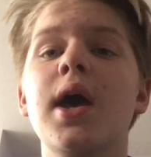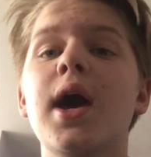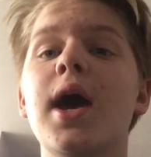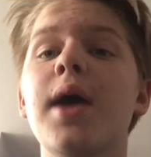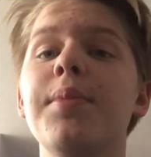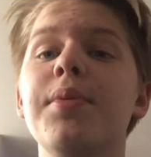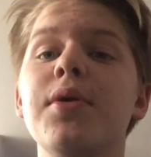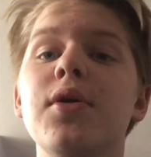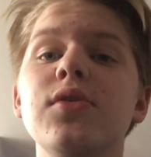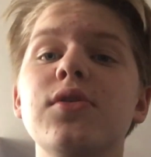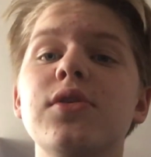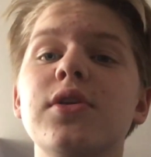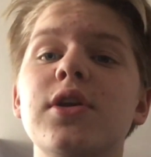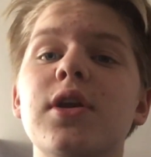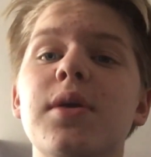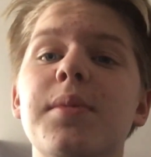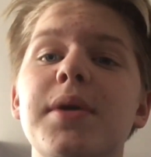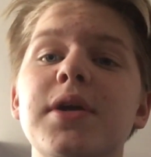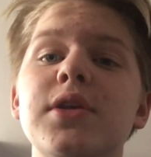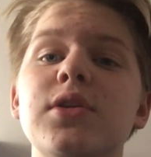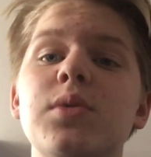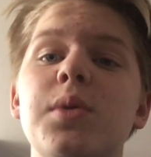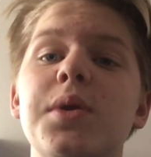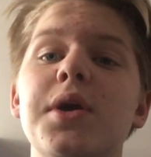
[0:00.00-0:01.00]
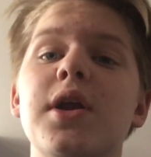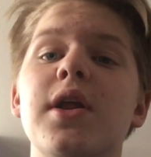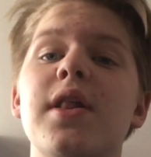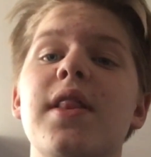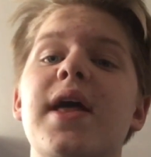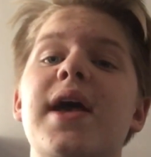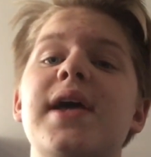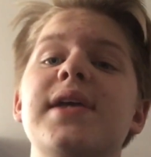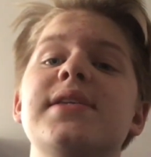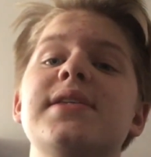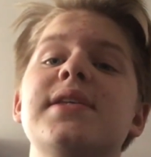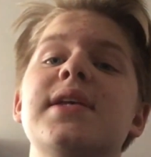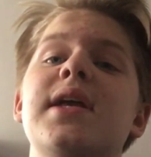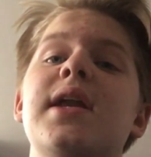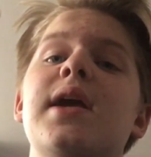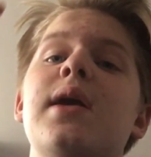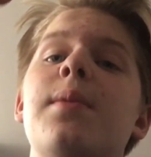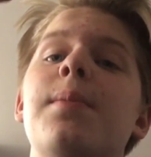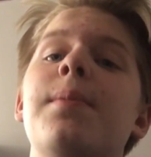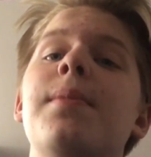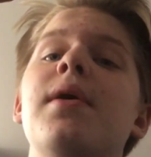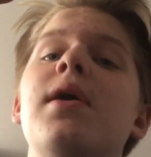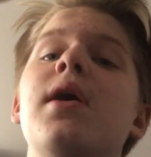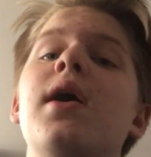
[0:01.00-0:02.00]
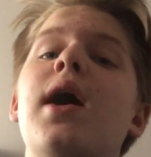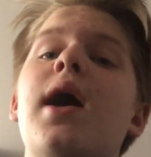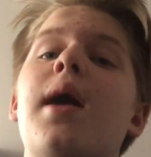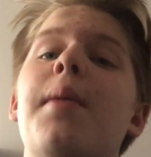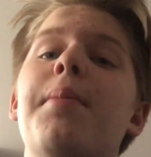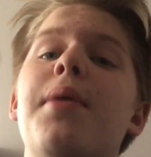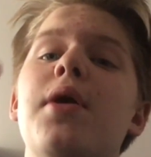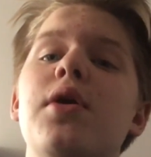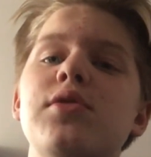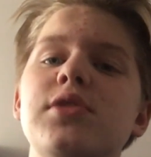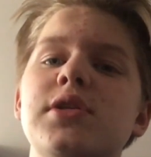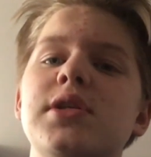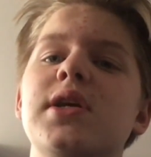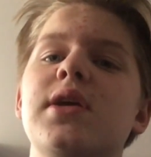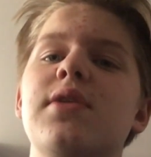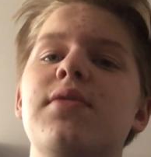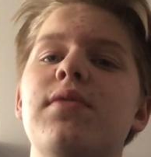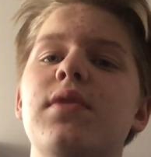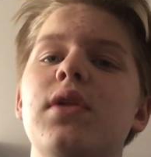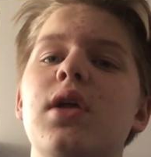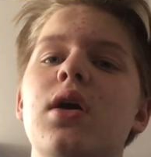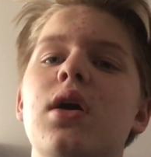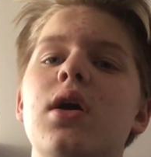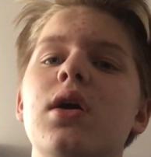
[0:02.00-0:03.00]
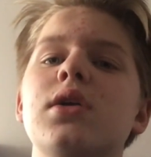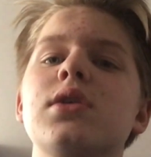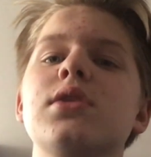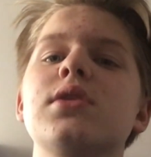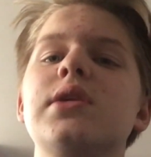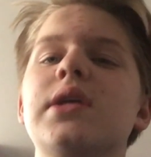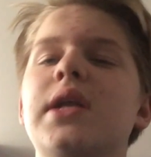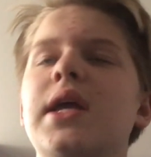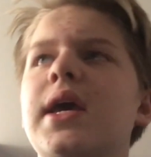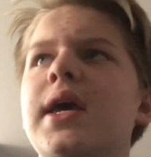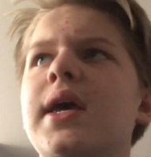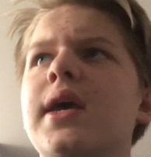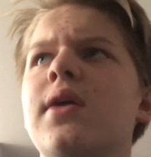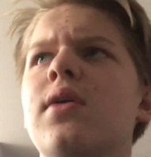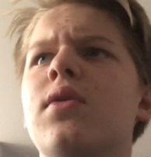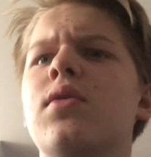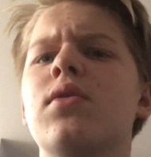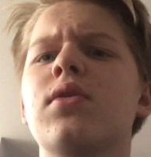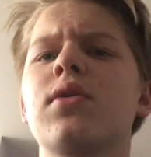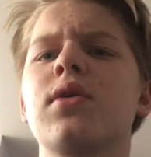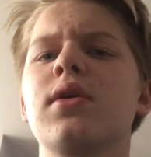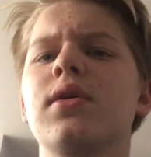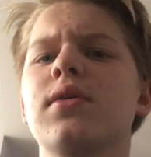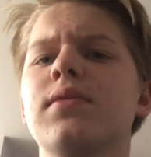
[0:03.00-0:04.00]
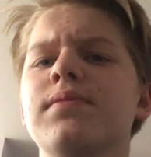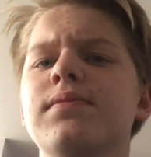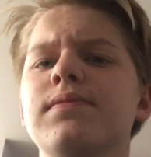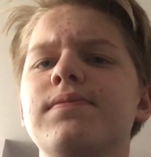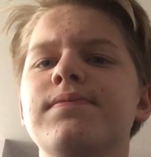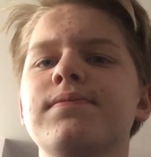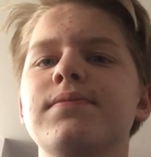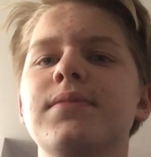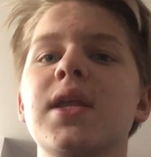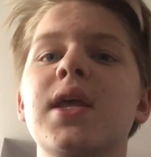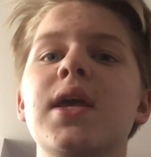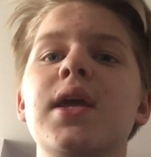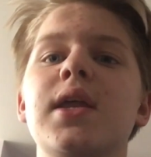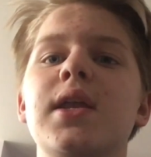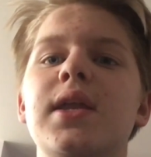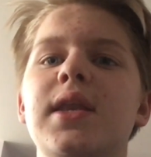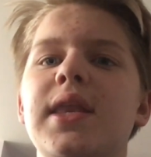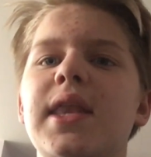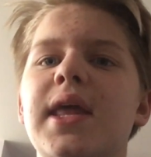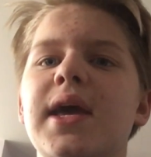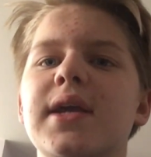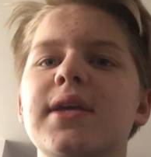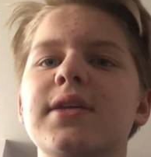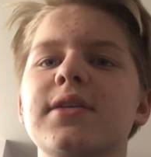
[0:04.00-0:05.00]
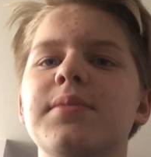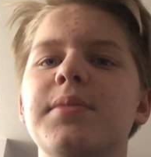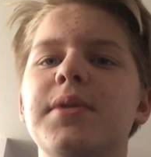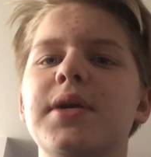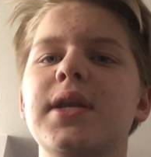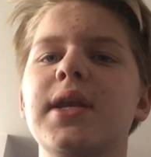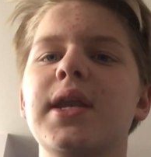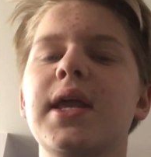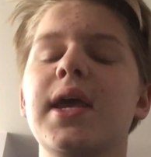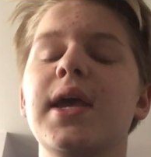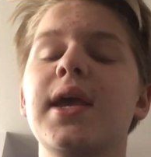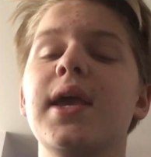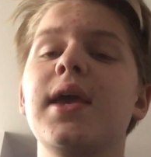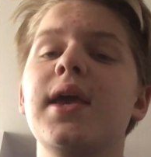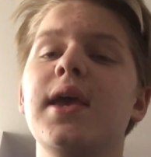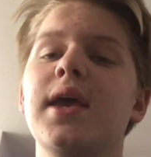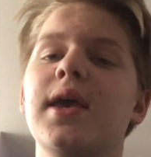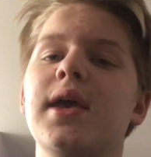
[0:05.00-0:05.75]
I posted on my Twitter that I said um, I'm posting a vlog today or next Monday.